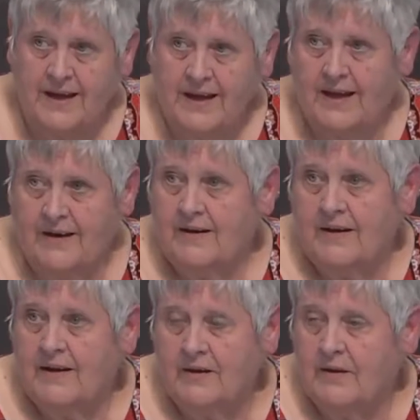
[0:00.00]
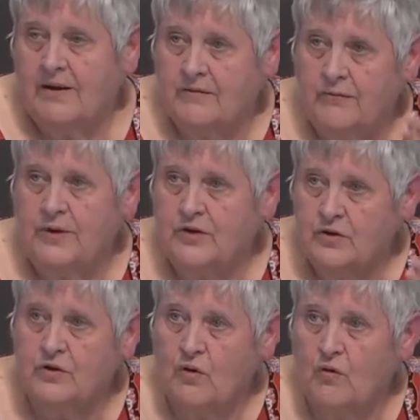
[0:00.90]
And if we
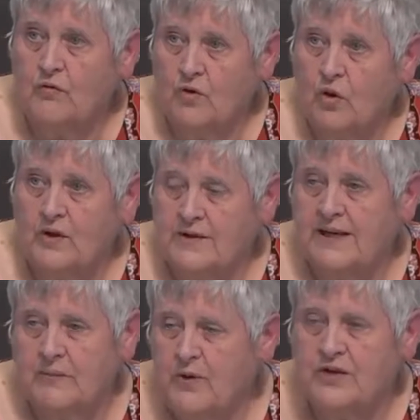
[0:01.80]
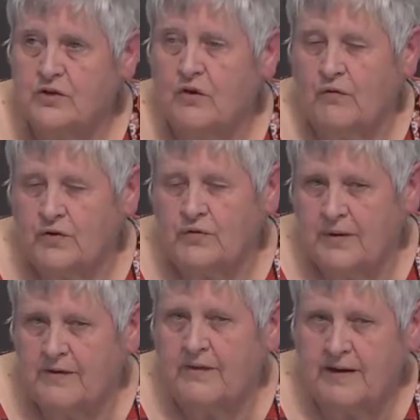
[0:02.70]
turn over all the time, we turn over
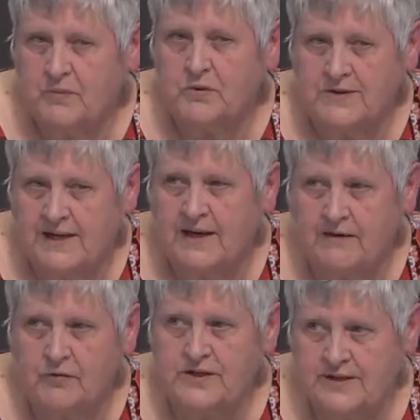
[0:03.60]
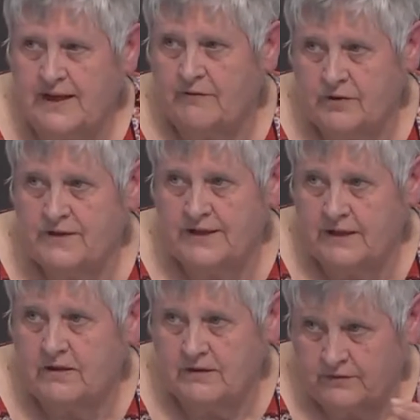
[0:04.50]
25% every
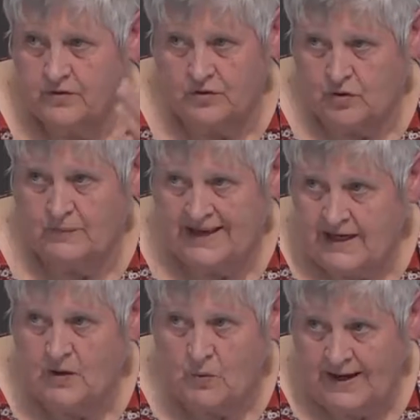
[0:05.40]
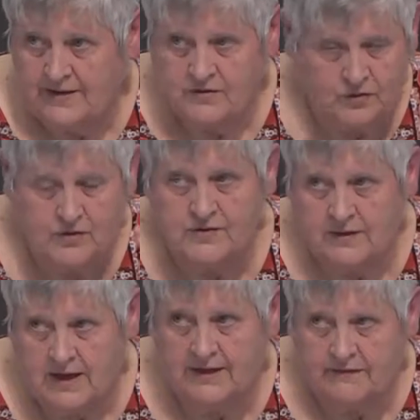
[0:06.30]
single term anyway, so there's a
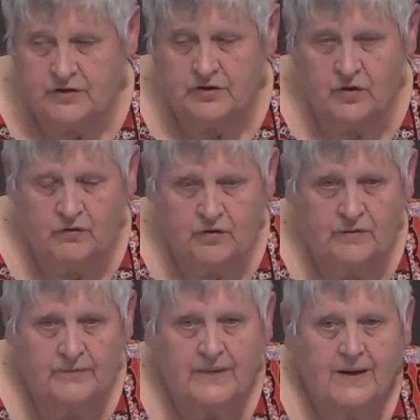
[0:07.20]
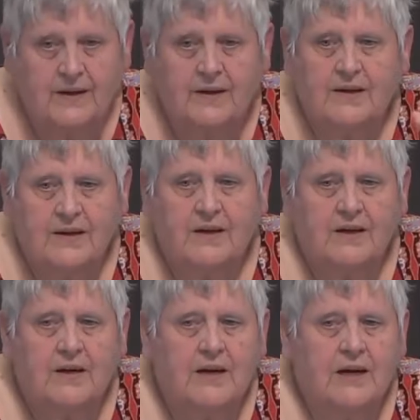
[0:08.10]
lot of turnover.
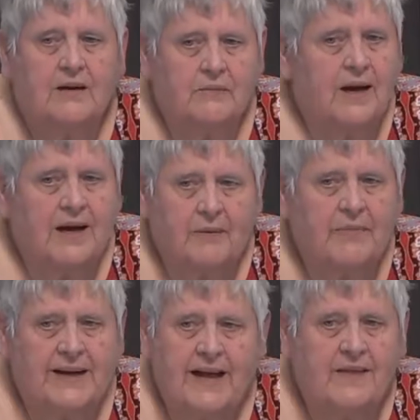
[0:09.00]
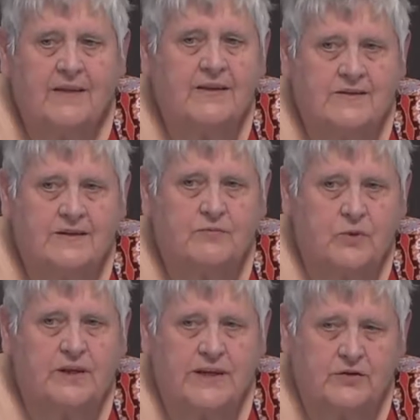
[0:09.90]
But I think this is
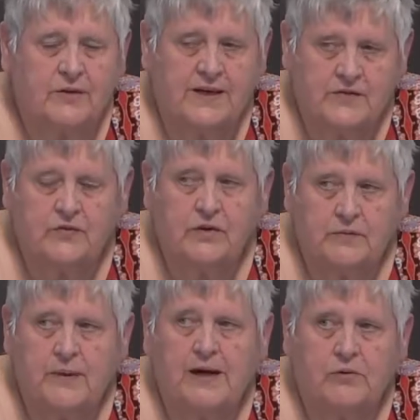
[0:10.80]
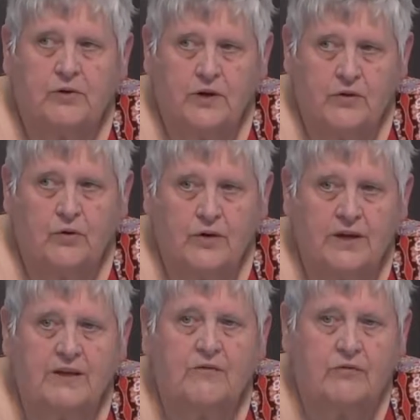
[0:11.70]
really a transfer of power and
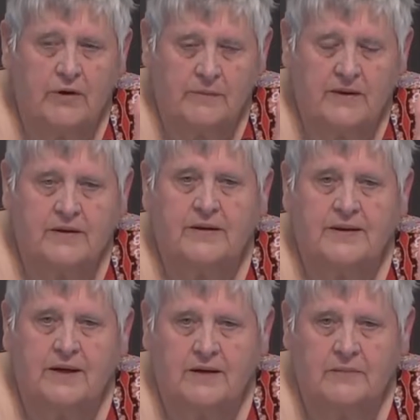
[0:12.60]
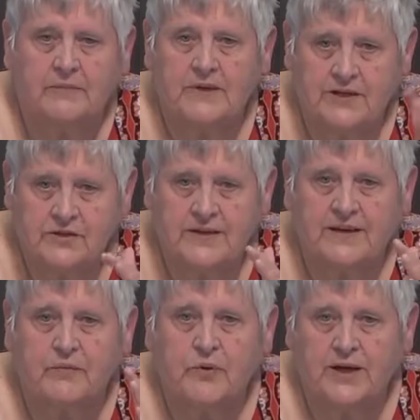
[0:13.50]
authority from the
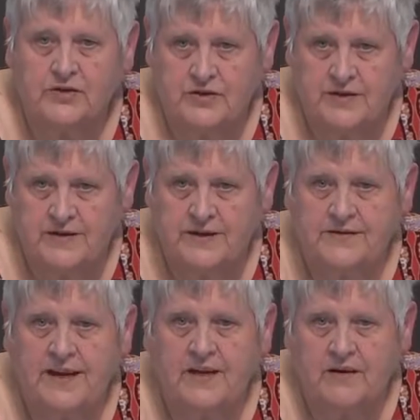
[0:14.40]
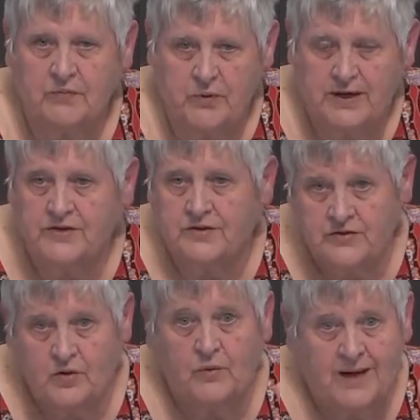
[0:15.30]
legislative branch to the executive branch, and
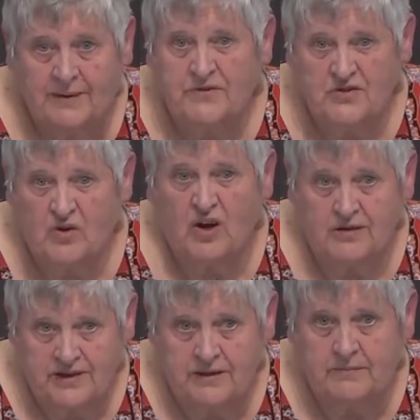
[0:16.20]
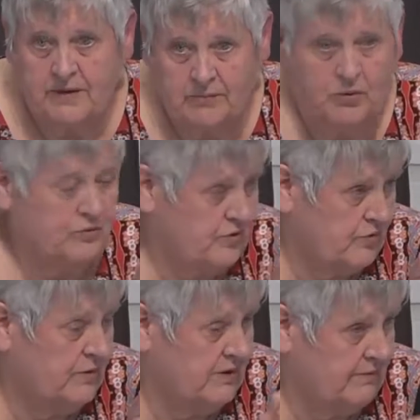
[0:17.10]
so I'm strongly opposed to it.